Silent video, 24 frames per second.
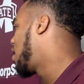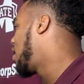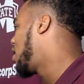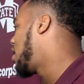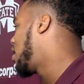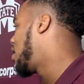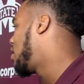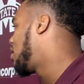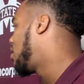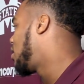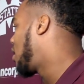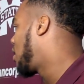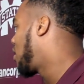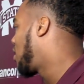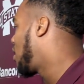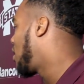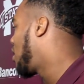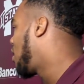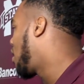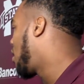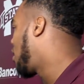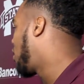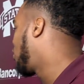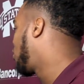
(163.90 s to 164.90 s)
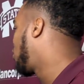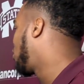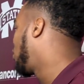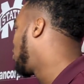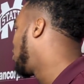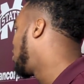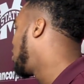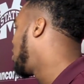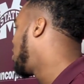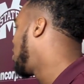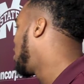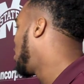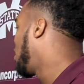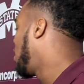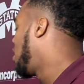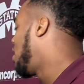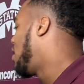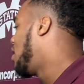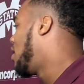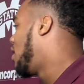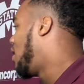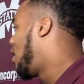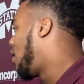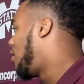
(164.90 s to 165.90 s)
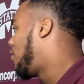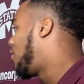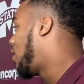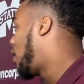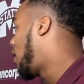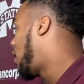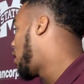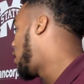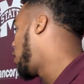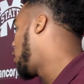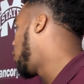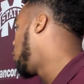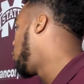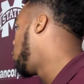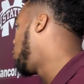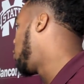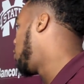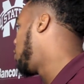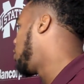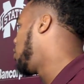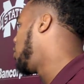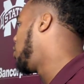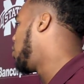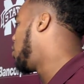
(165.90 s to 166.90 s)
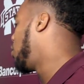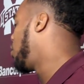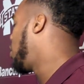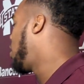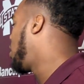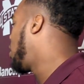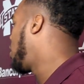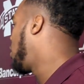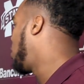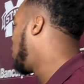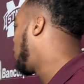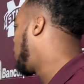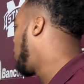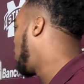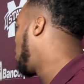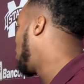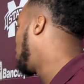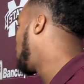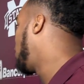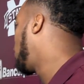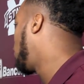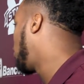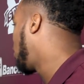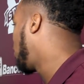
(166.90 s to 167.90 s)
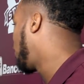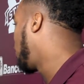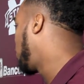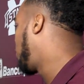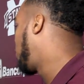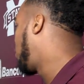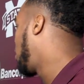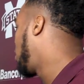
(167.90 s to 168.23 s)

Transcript: guys like Lee Autry. I hope he can develop more of a